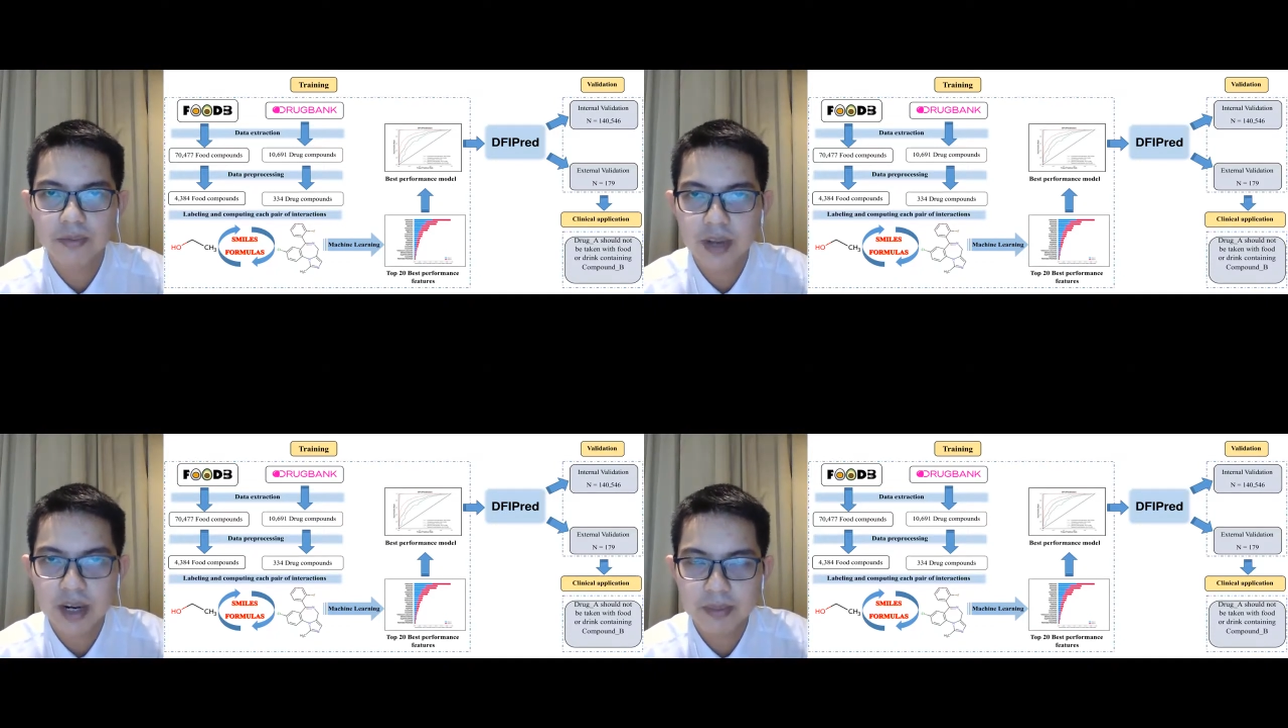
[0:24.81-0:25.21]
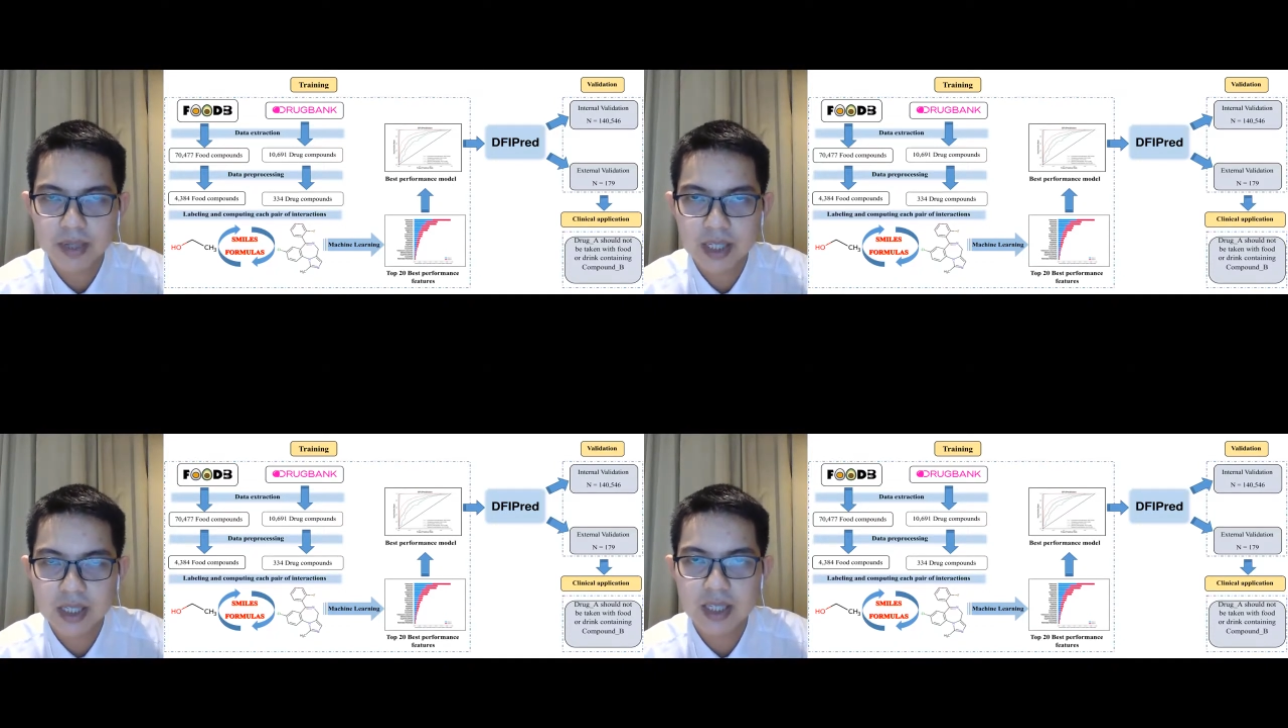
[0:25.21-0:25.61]

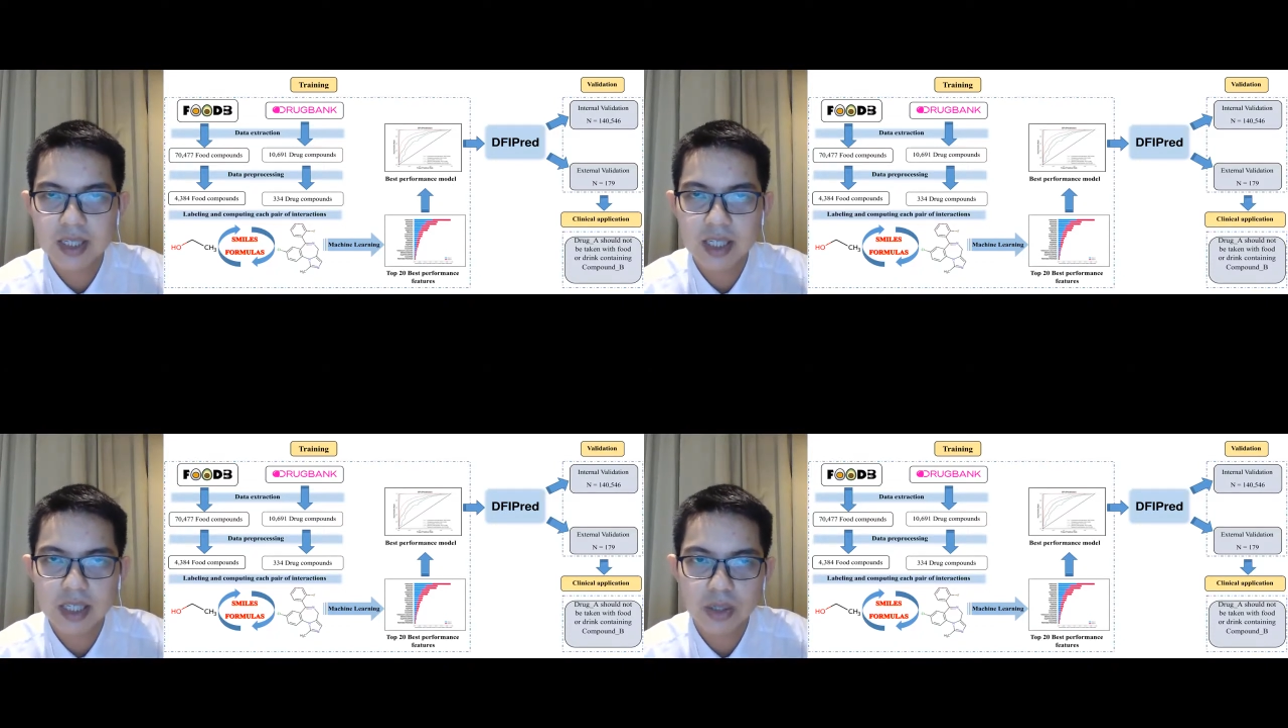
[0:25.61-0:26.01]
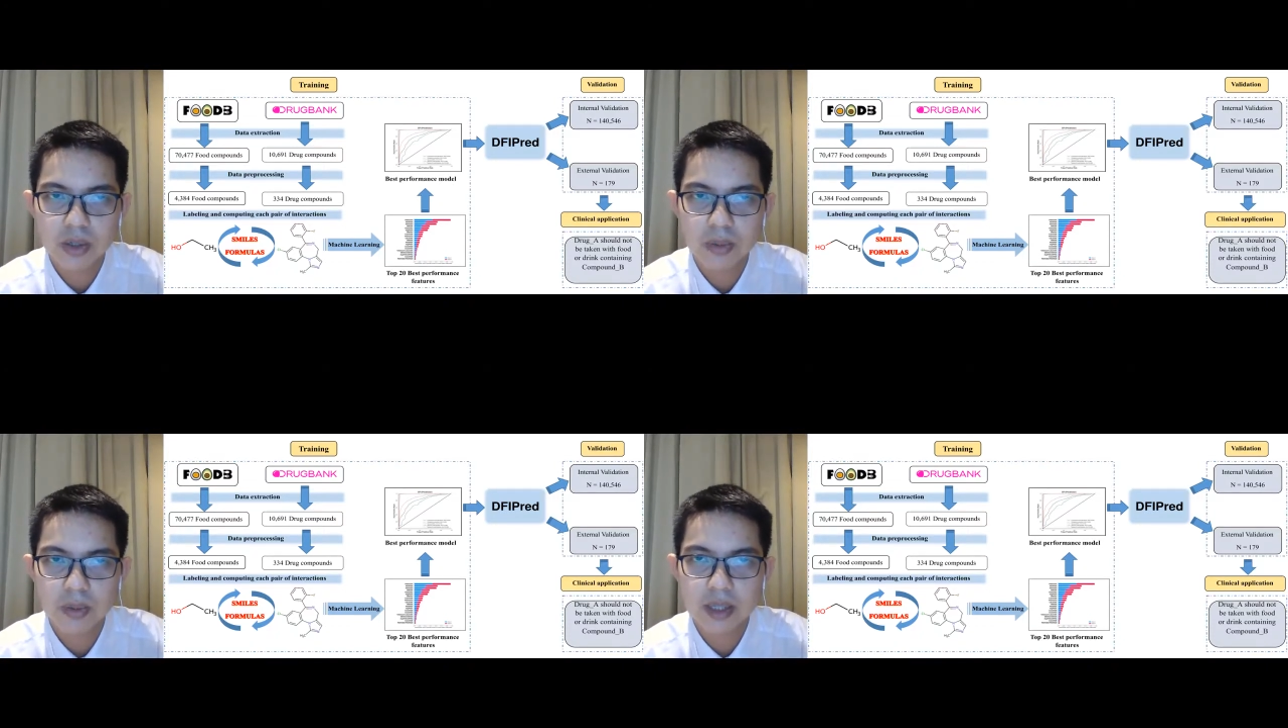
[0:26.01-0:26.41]
therapies in
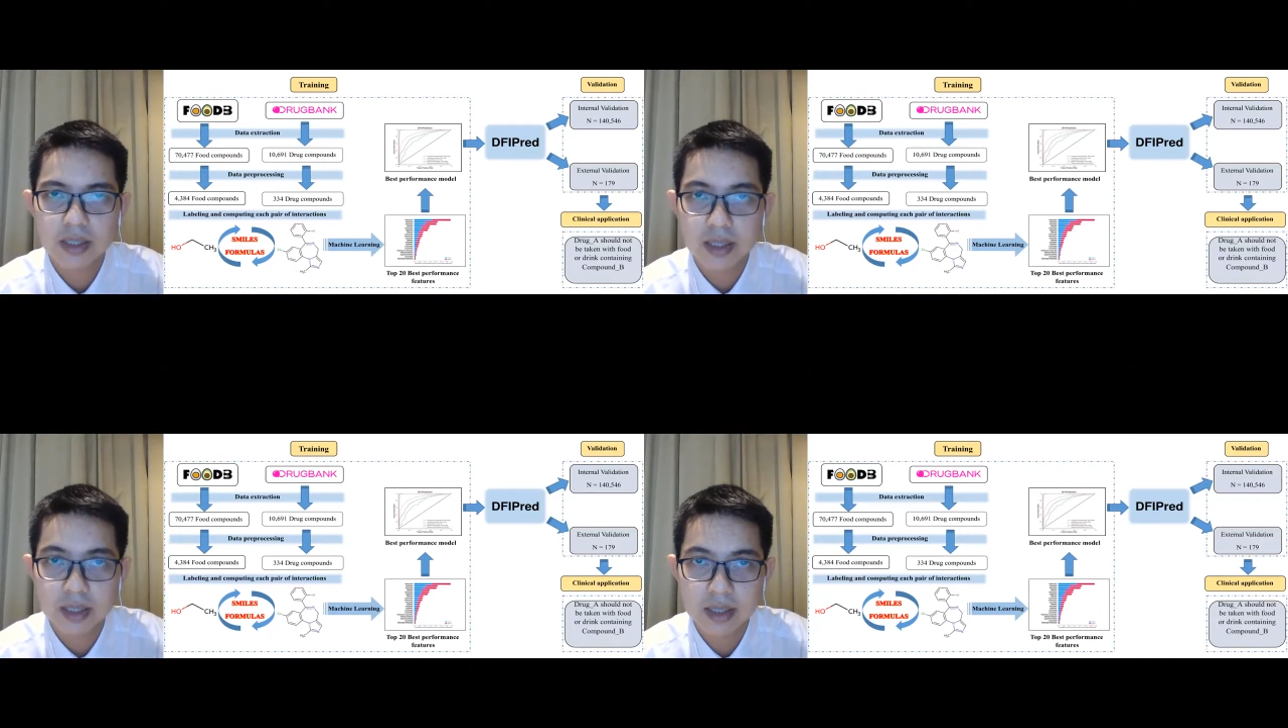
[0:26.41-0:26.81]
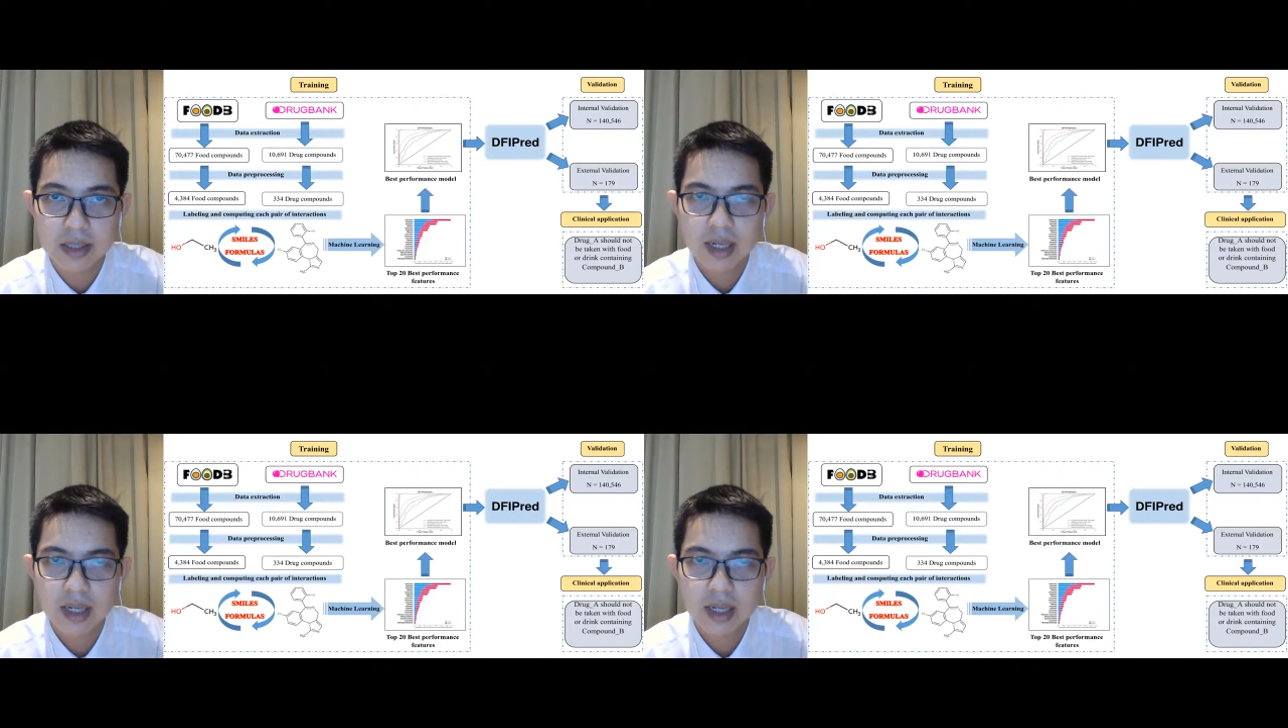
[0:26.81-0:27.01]
clinical practice.